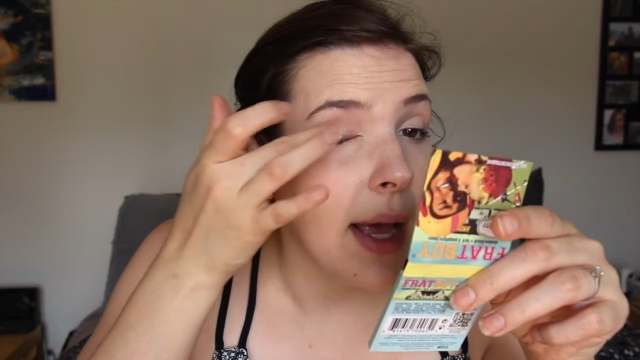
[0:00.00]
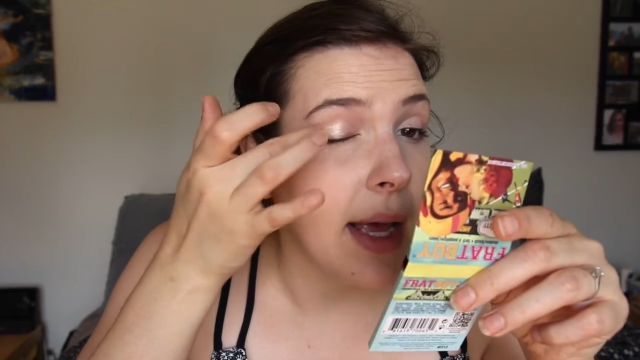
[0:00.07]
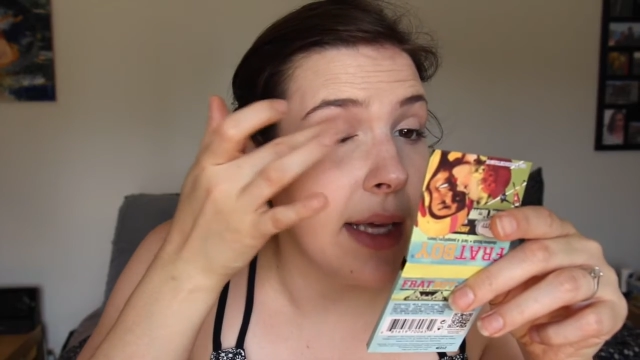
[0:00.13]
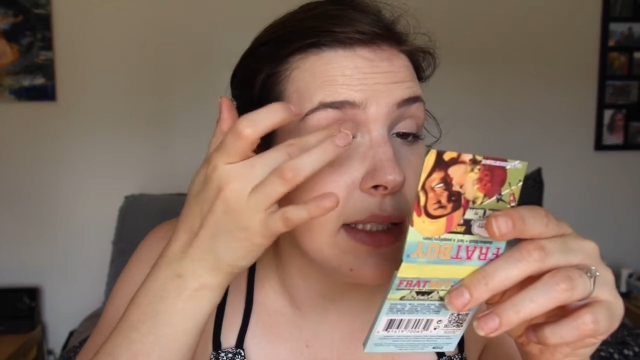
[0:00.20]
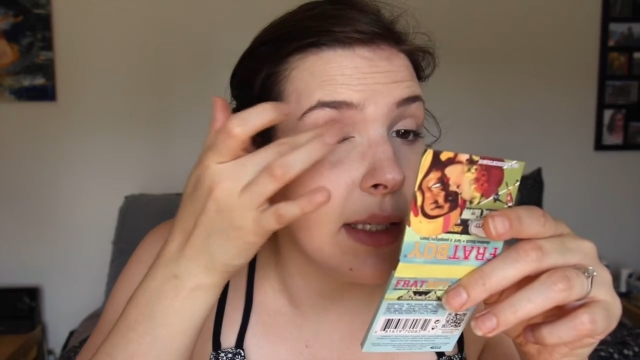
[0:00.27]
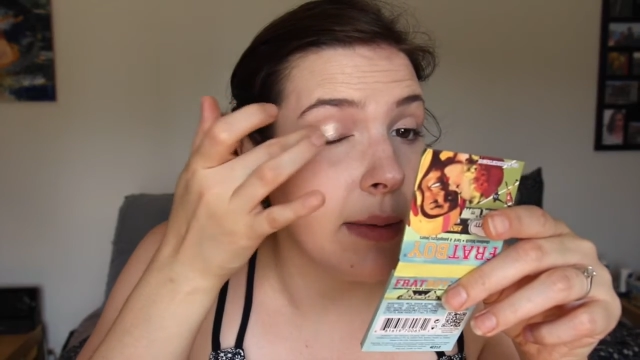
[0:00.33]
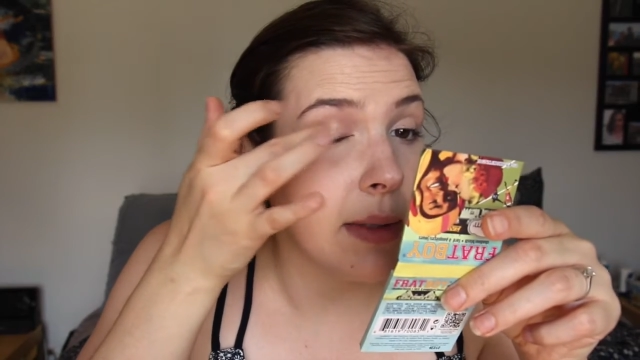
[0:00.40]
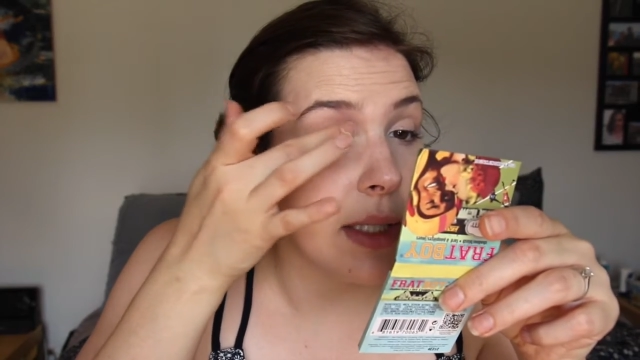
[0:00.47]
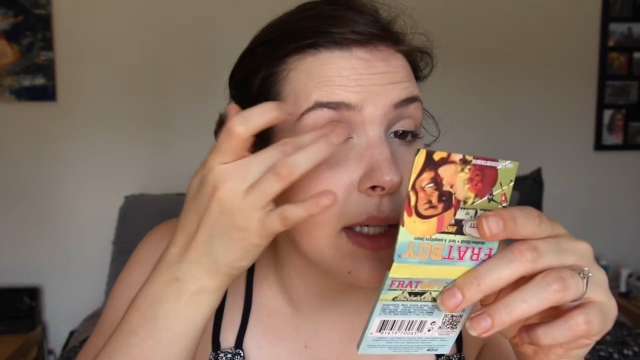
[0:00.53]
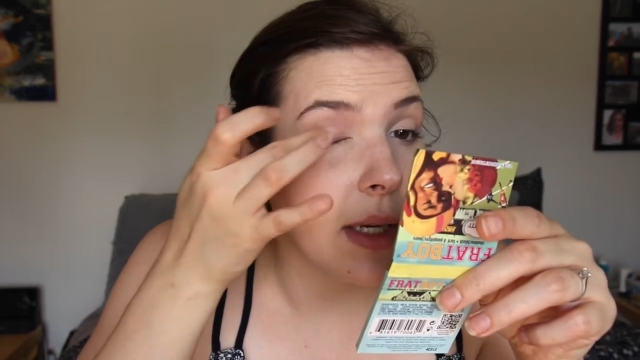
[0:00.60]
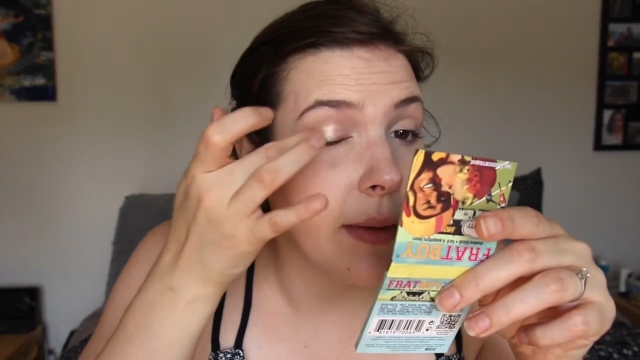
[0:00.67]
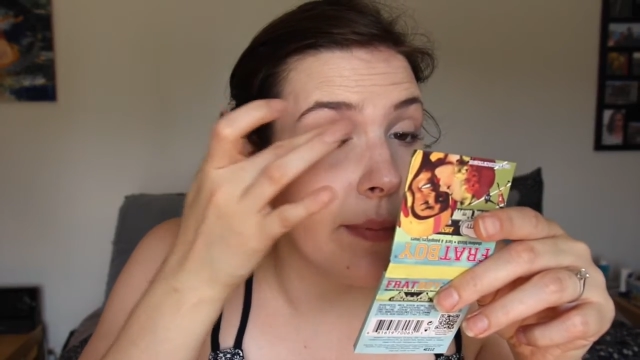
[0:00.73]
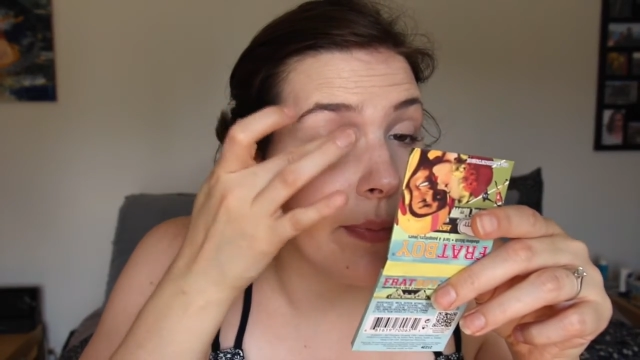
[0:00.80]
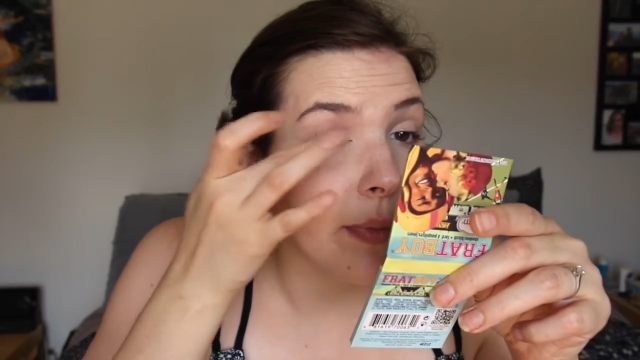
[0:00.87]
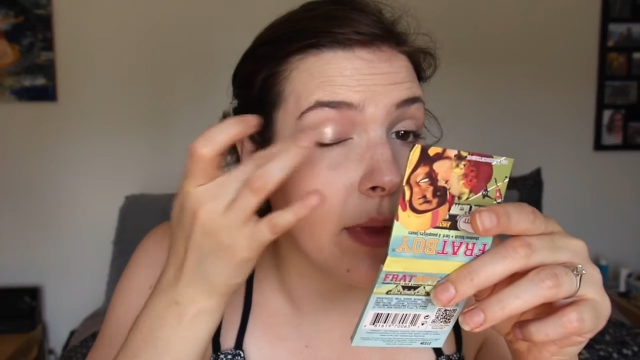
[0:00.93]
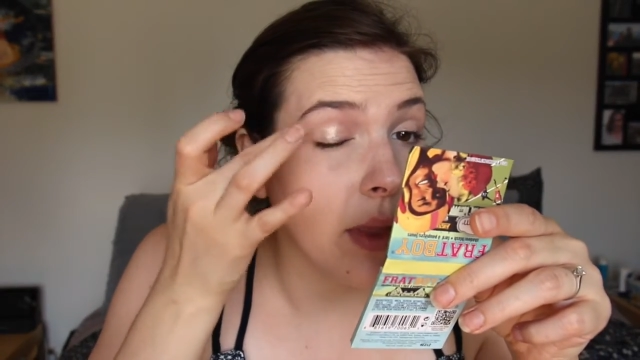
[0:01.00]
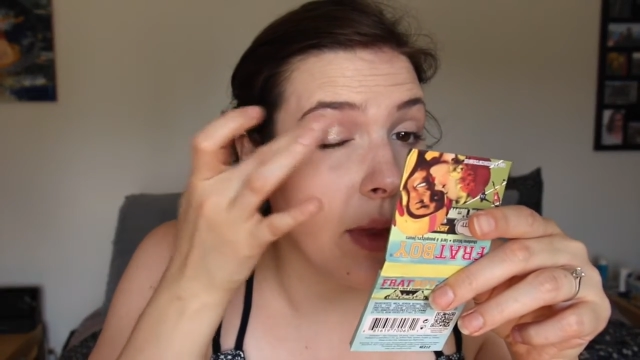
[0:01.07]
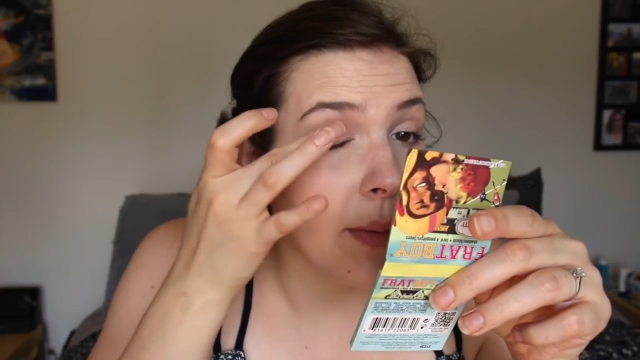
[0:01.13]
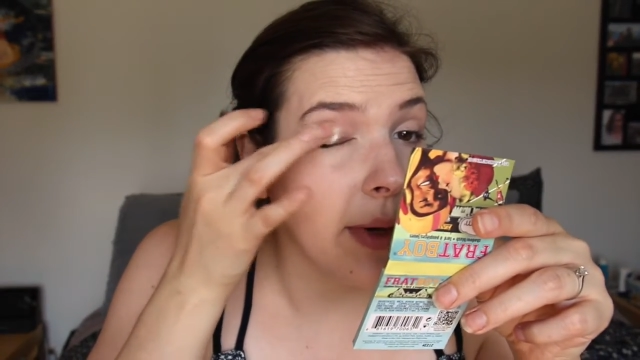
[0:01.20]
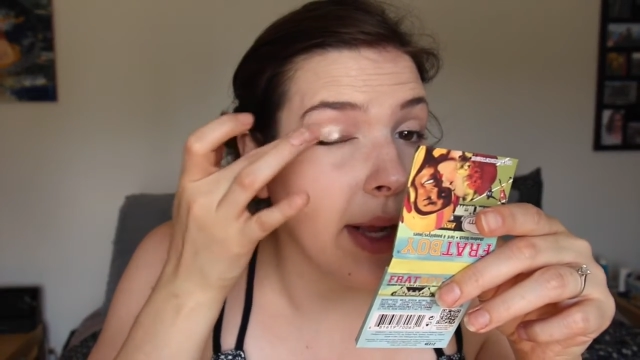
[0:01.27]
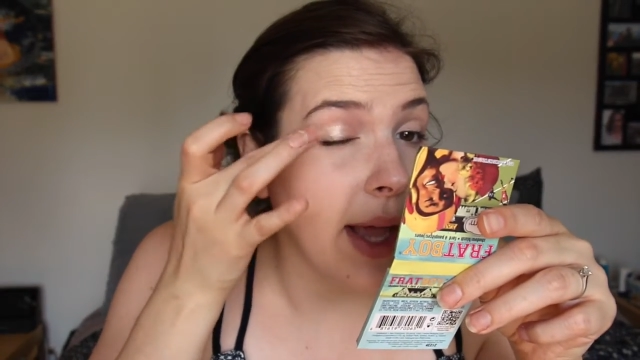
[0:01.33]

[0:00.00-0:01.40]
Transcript: Except the one